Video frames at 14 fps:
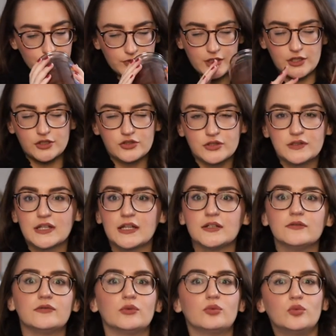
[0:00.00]
like just kind
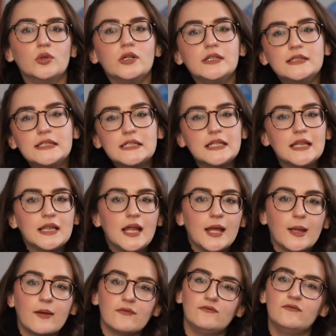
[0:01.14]
of a woodsy
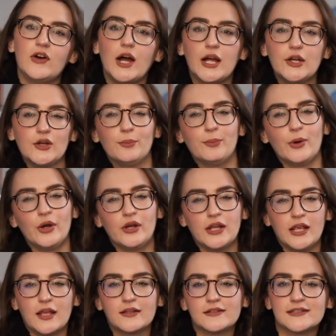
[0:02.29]
like fire
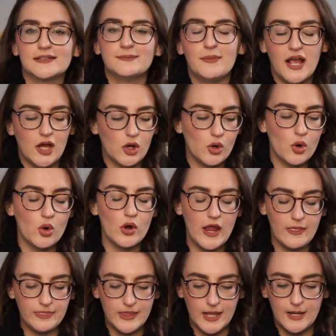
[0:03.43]
burning smell
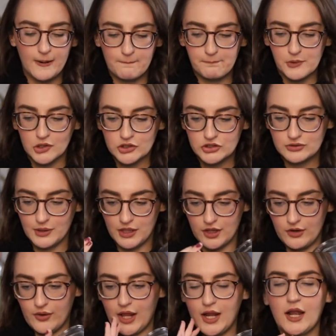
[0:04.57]
and then
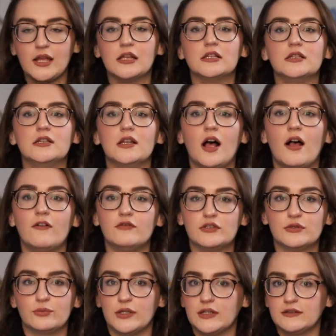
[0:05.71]
marshmallow and I love
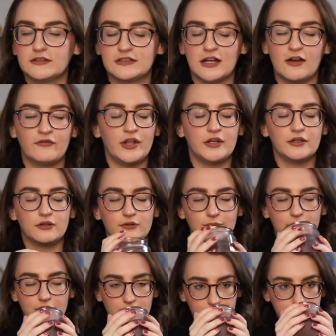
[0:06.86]
sweet stuff and oh
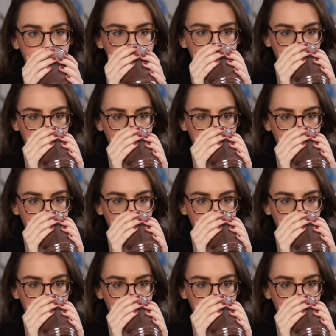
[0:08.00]
my god